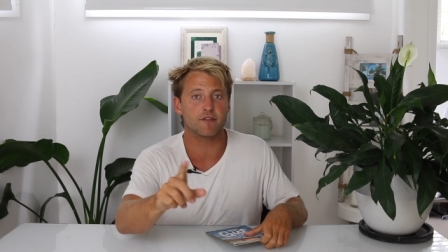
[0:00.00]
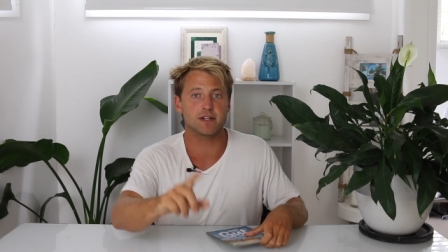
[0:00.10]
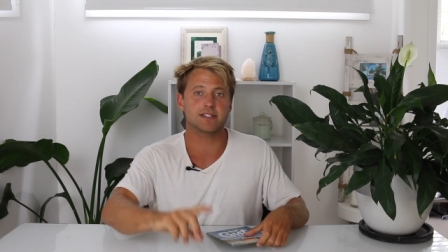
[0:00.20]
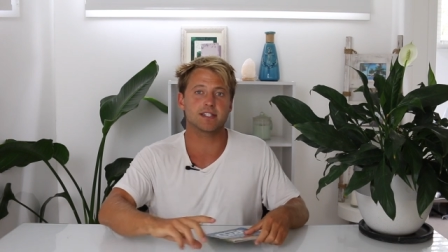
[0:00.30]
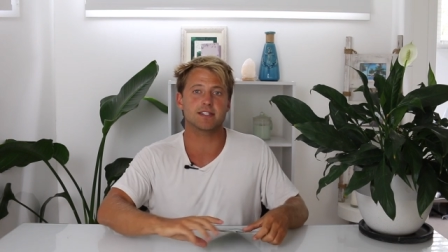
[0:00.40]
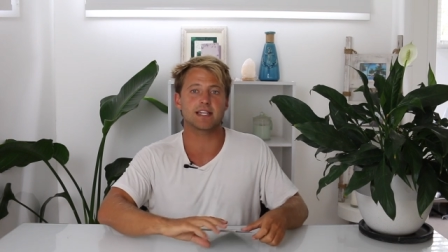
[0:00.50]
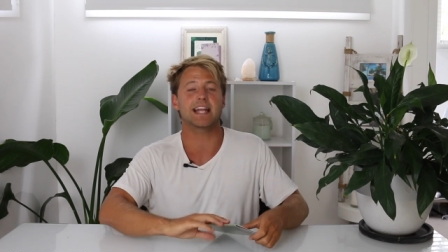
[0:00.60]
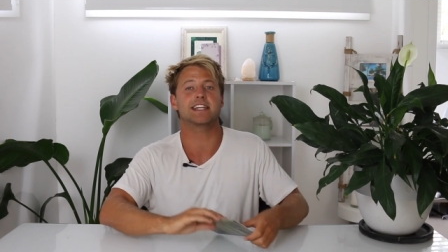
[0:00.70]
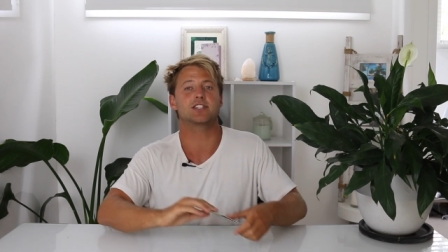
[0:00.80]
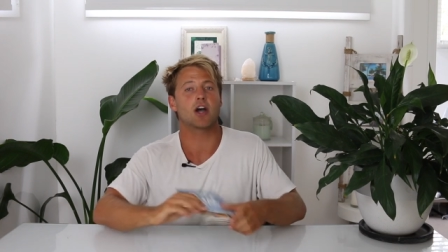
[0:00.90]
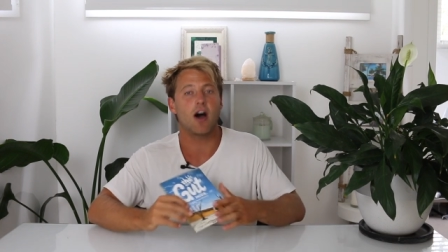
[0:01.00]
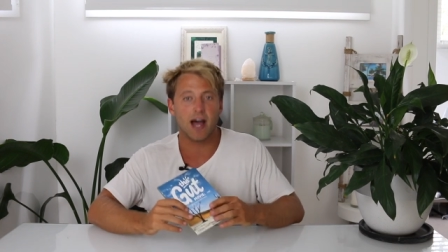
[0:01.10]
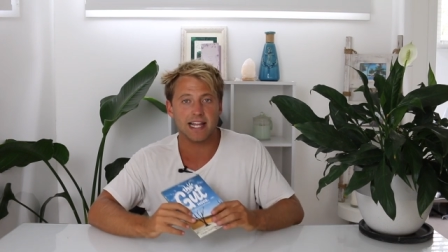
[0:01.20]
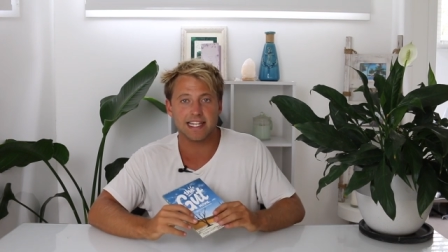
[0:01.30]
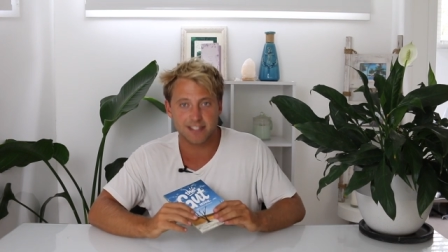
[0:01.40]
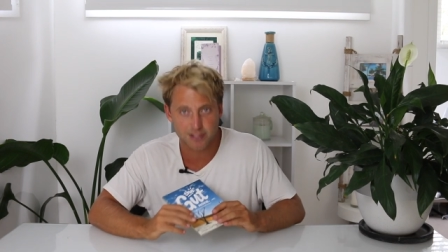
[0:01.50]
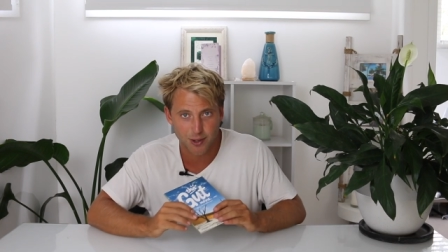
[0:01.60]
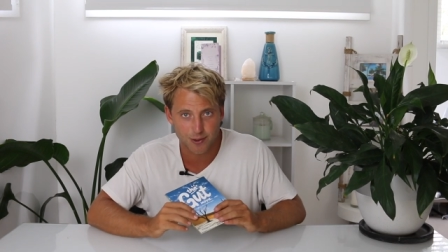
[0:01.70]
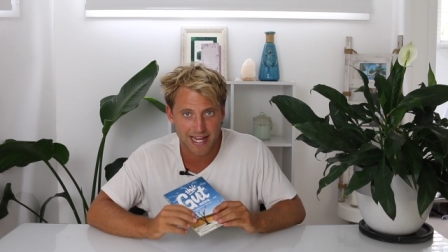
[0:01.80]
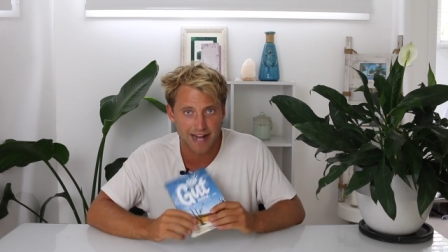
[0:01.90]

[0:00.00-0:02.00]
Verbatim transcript: For instance, an entirely sold